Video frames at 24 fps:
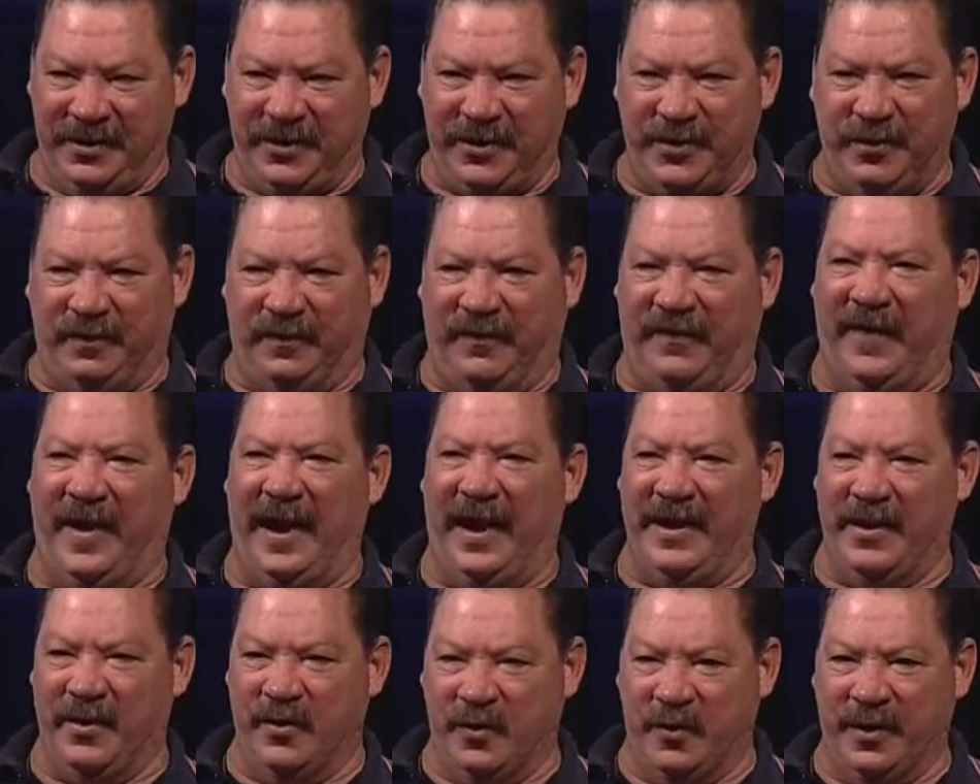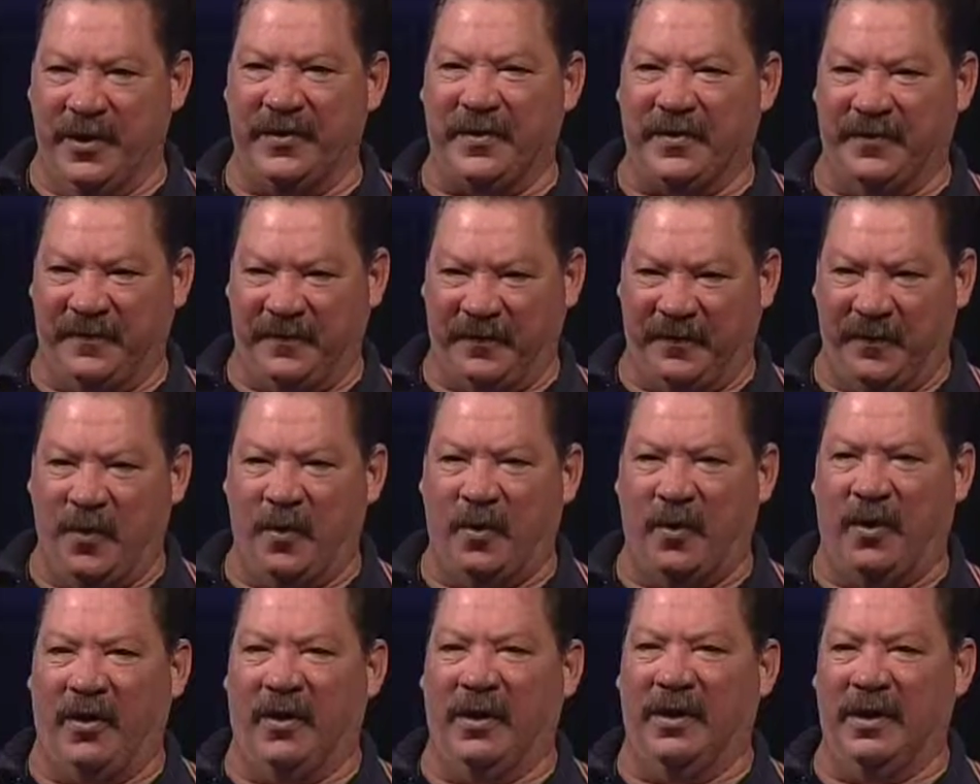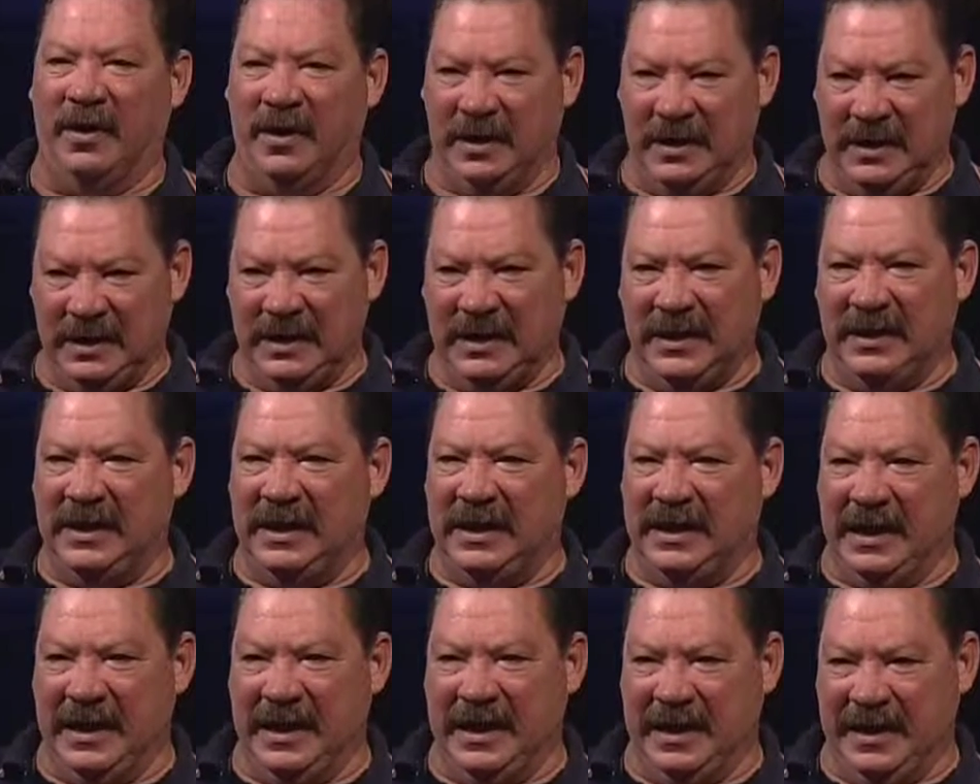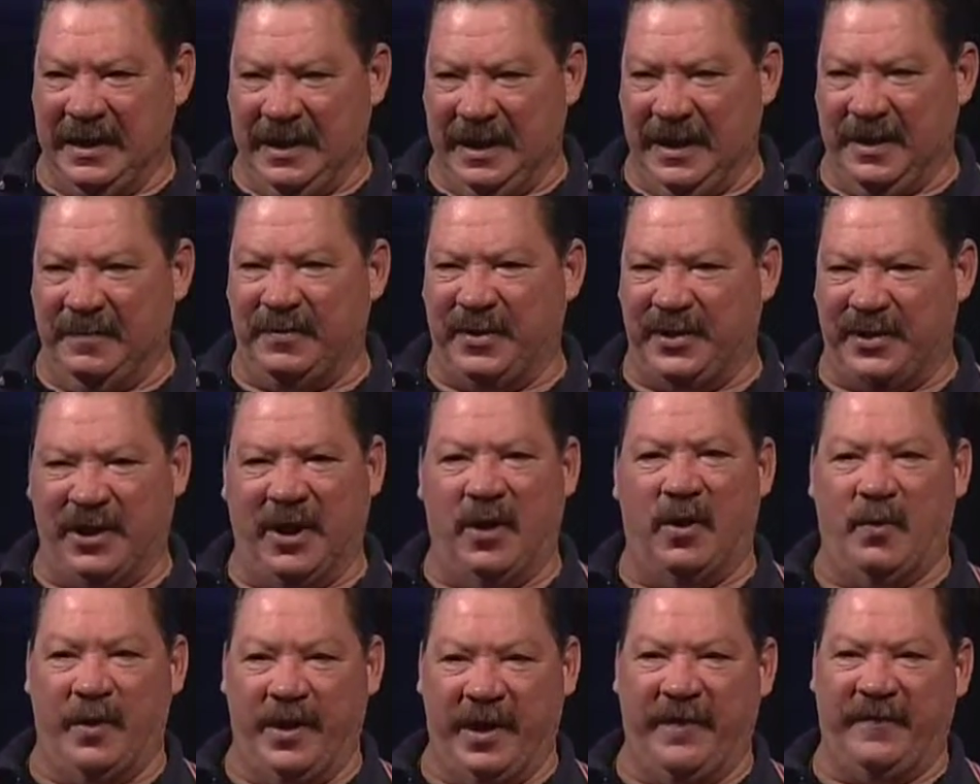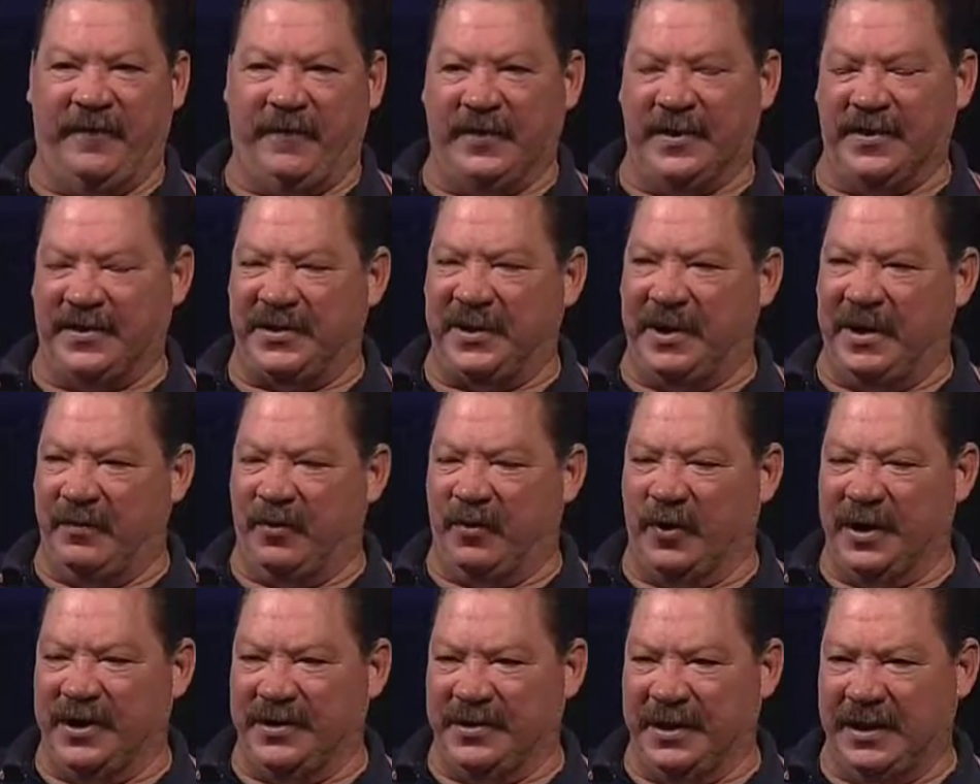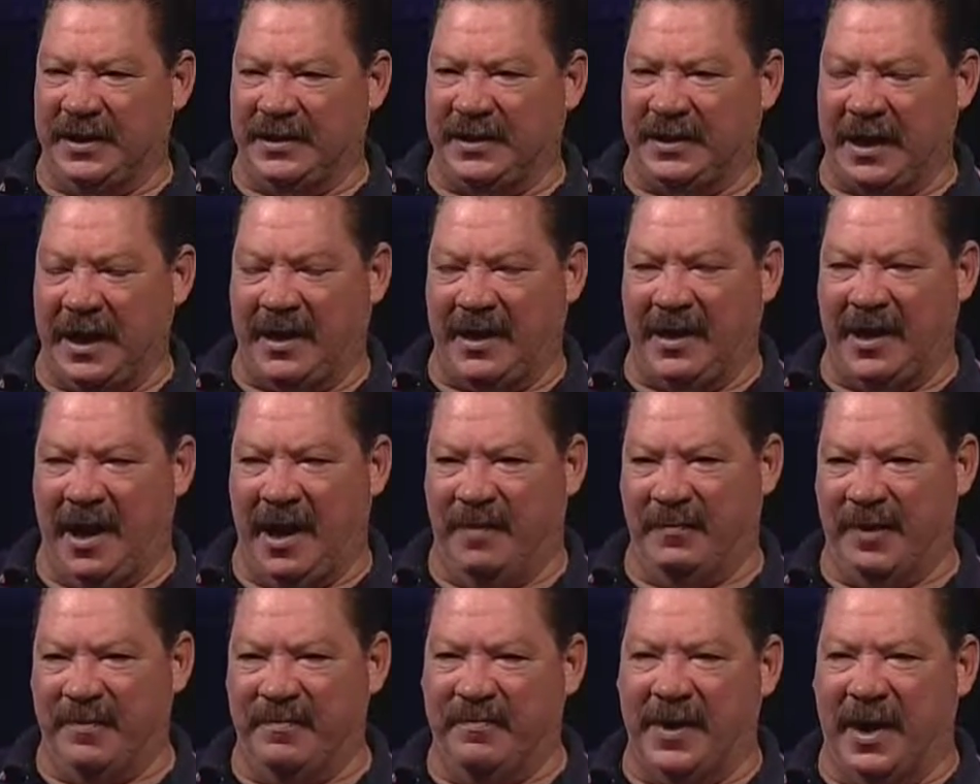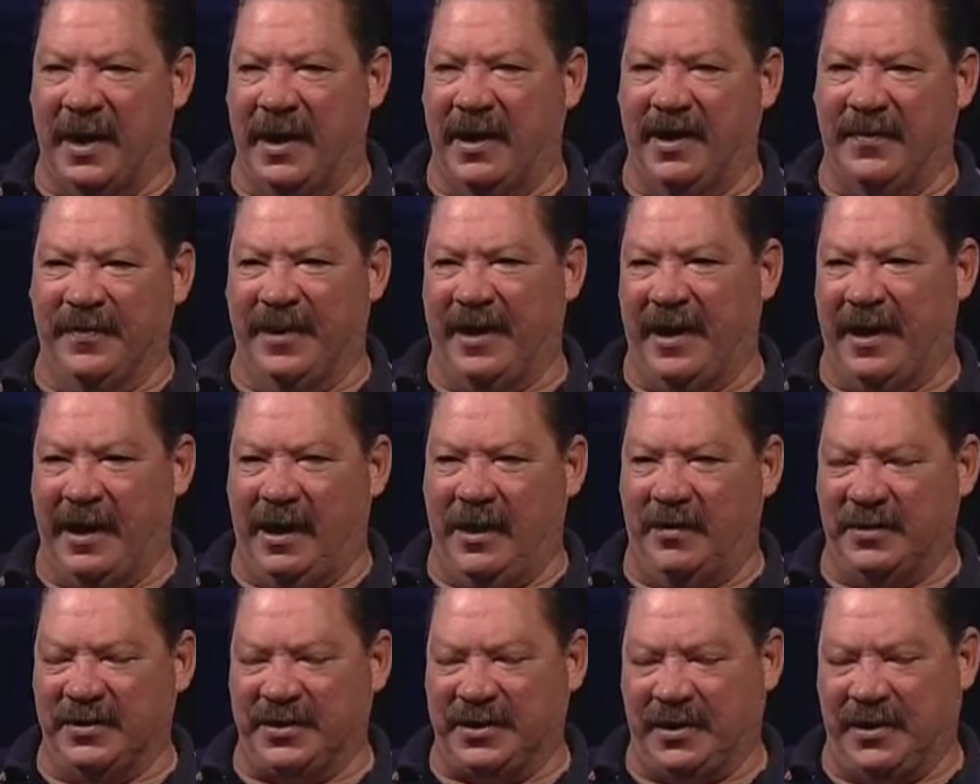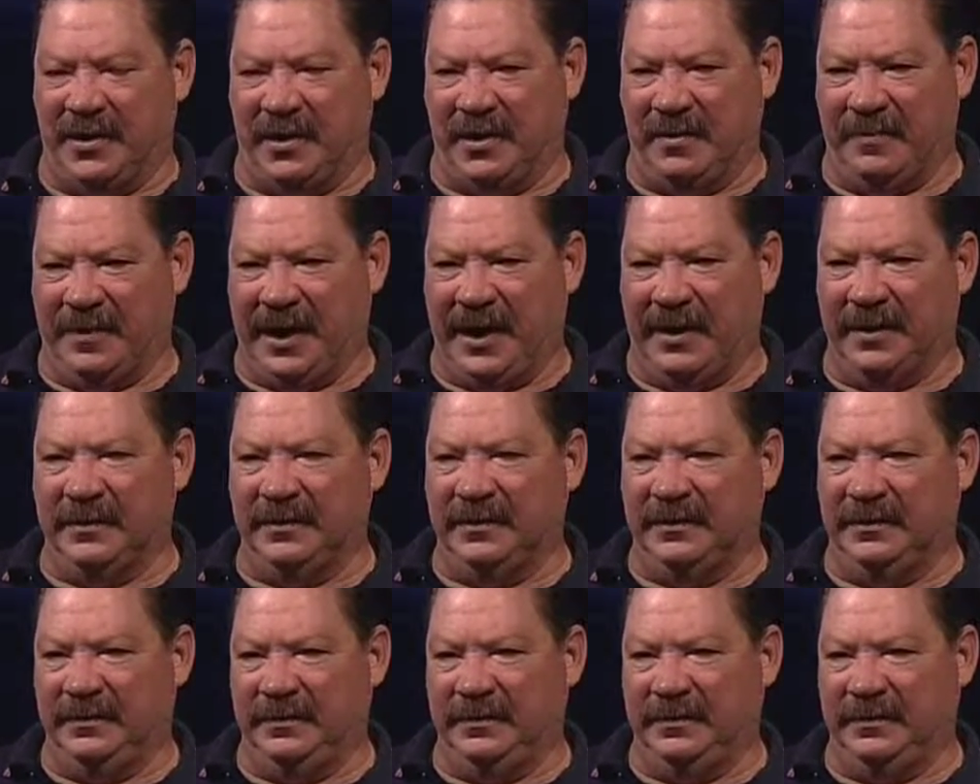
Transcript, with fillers: that you were fighting with and for, Mm -hmm. And uh, but y'all went in for the same reason. It's that common bond that I always talk about.